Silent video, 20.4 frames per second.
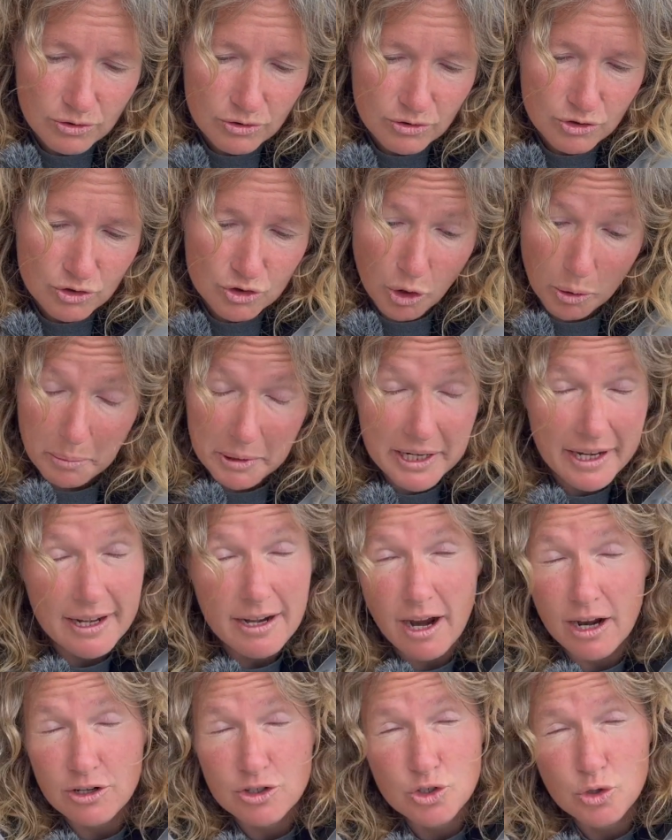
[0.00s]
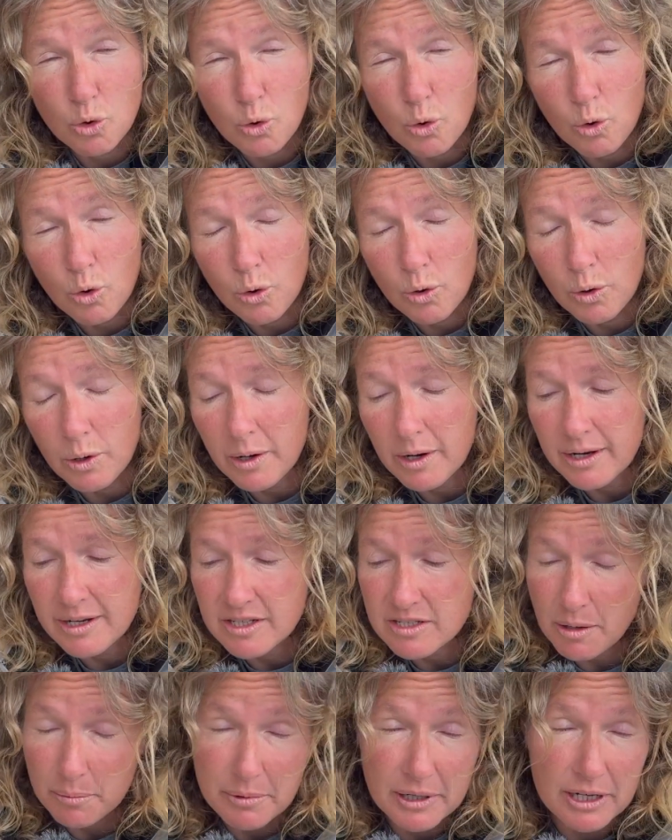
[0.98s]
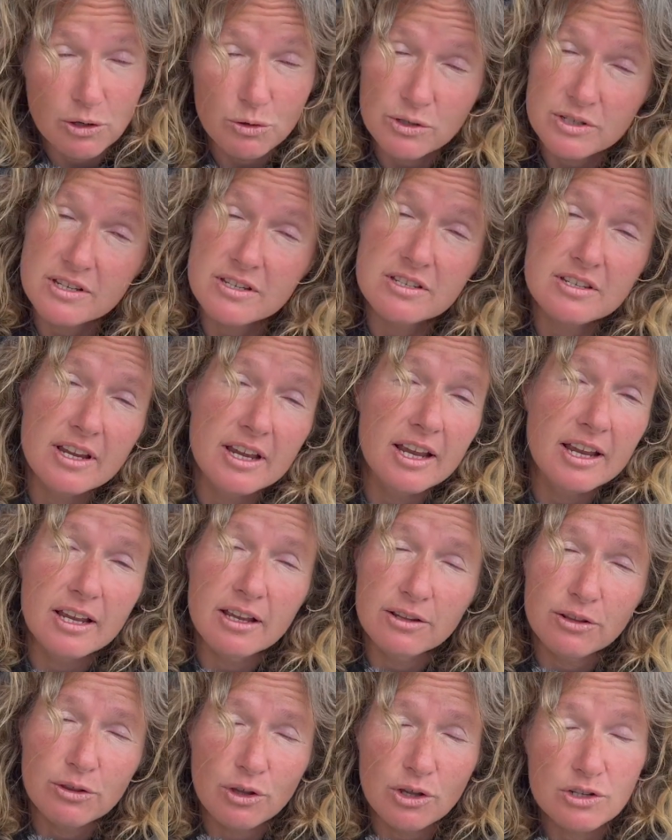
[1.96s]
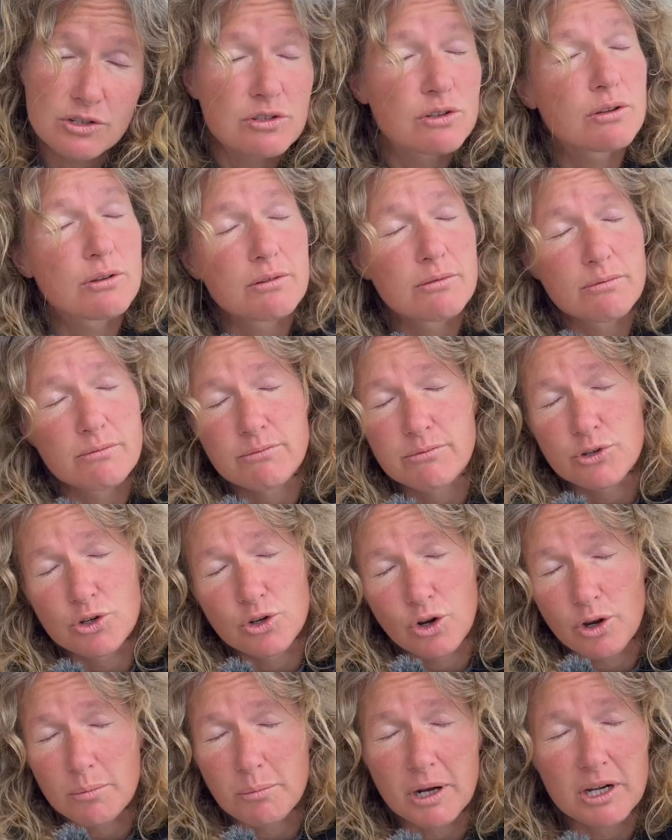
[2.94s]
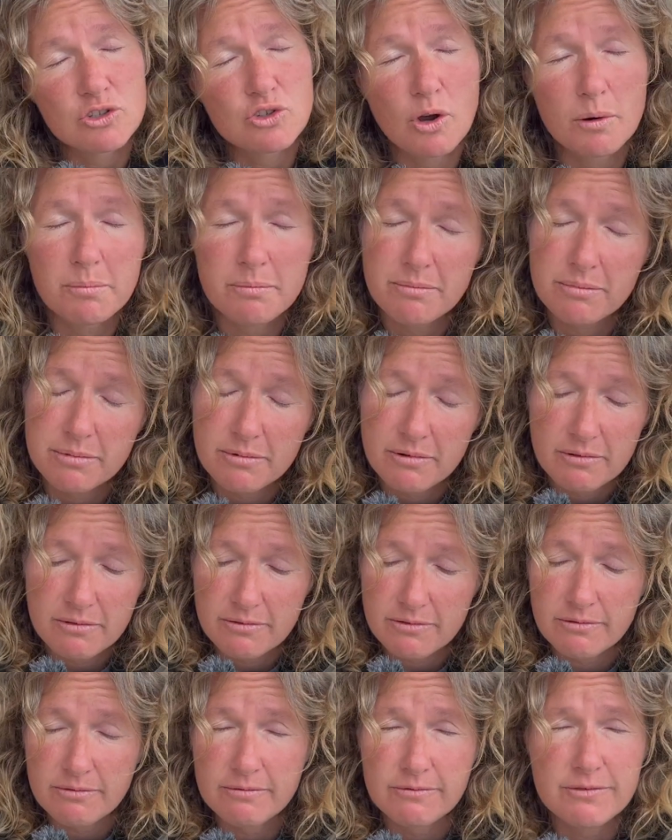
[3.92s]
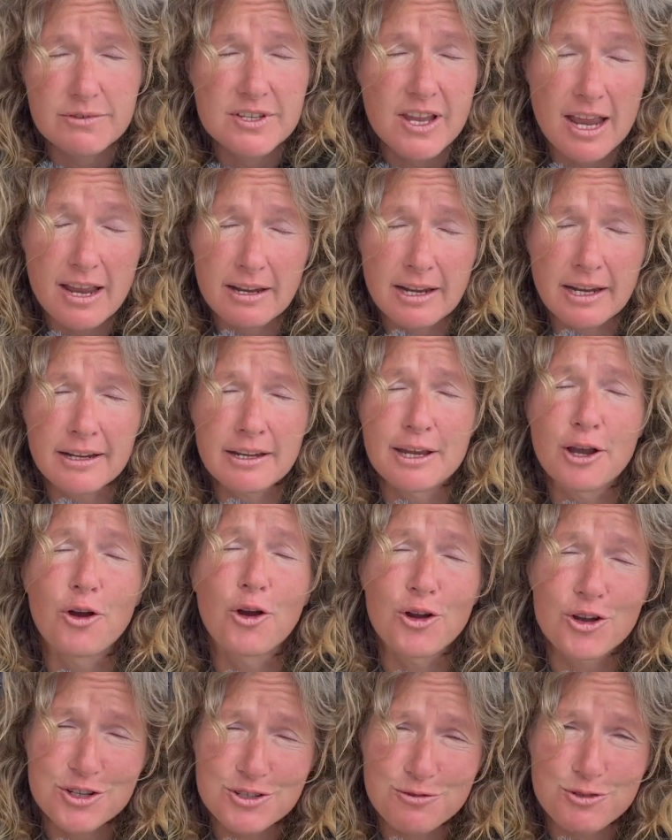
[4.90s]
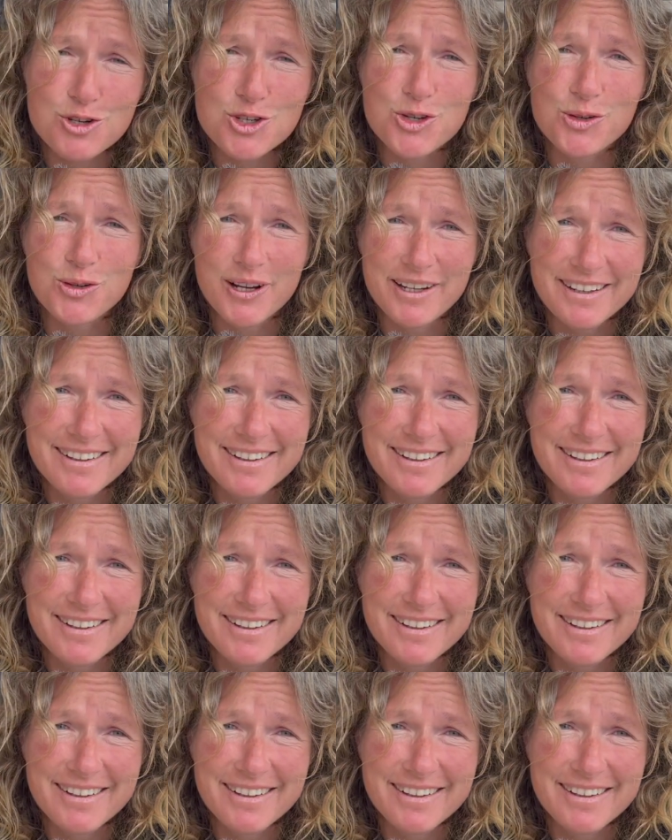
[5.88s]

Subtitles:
Dominique Artaud, Isabelle Autissier. Those are, my top sailing heroes for sure.